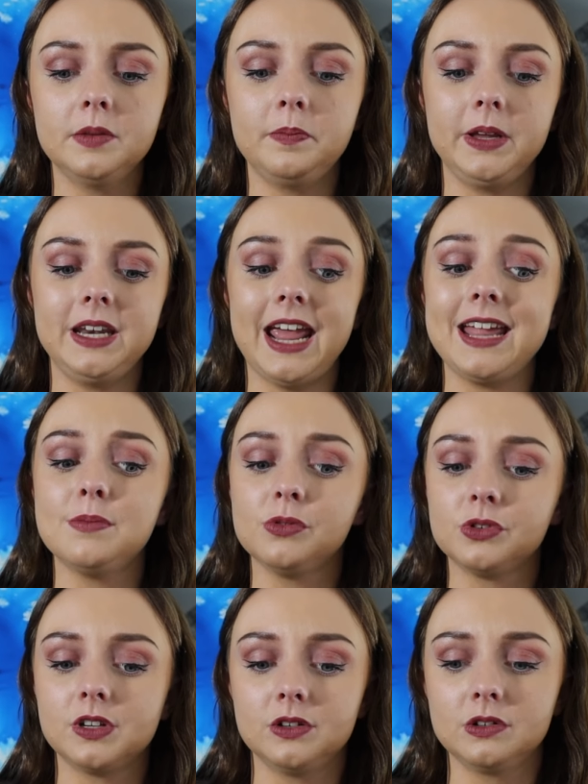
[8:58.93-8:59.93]
been
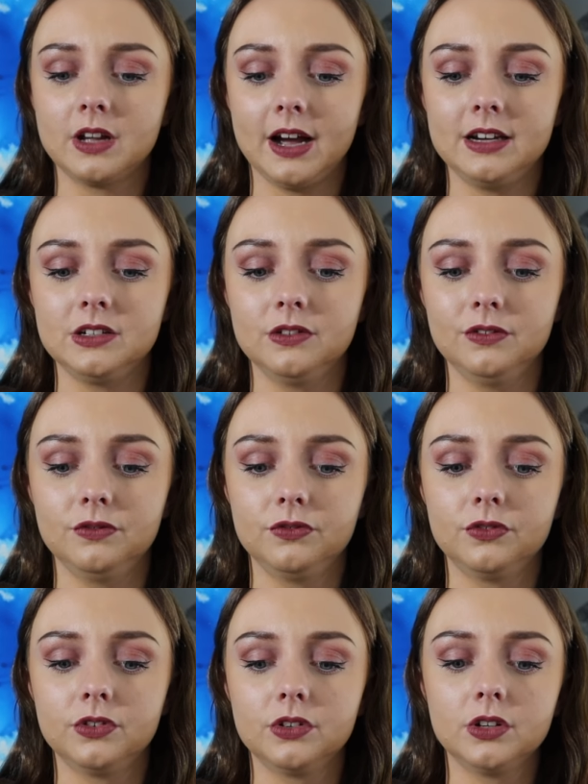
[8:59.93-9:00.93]
able to kind of
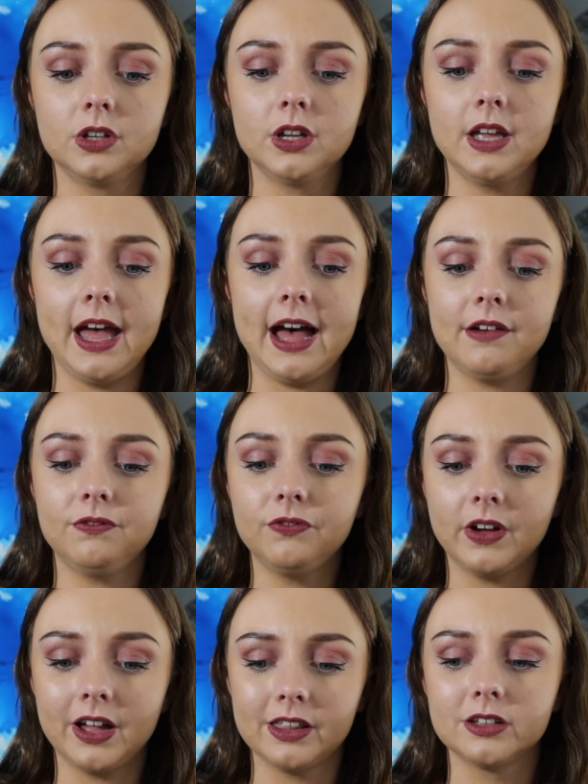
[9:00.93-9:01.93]
have
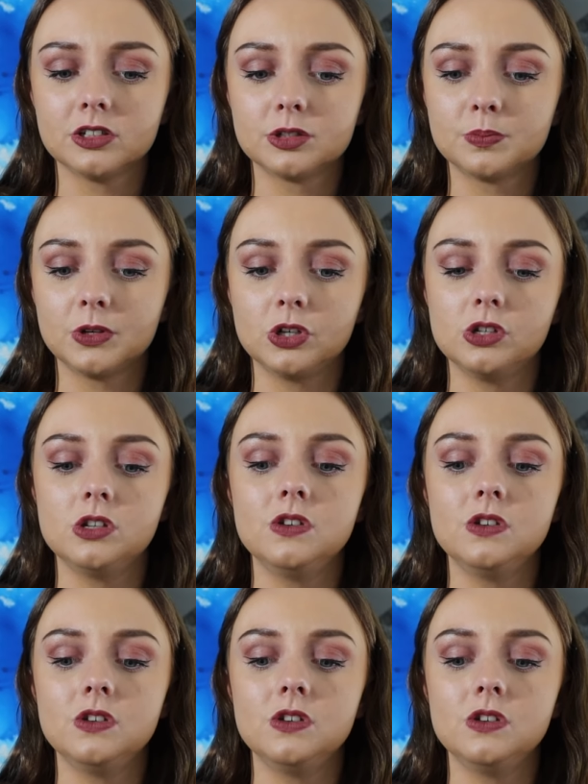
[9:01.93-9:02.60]
for others because